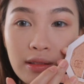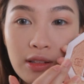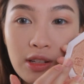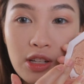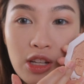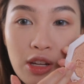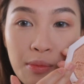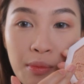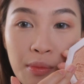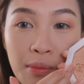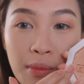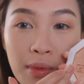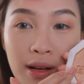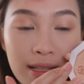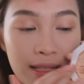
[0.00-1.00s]

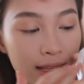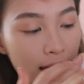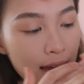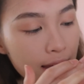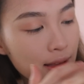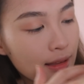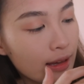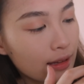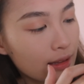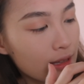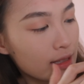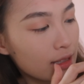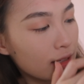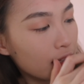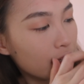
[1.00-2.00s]
shimmer side, like
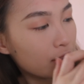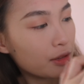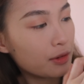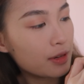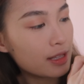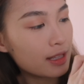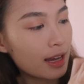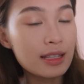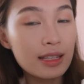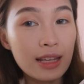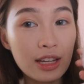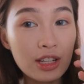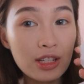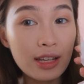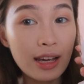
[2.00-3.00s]
this glittery side. This is
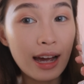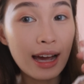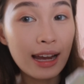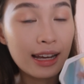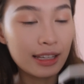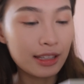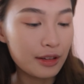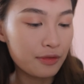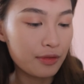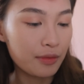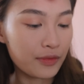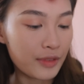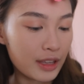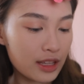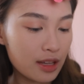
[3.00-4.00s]
actually a highlighter
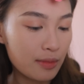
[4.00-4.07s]
from Fenty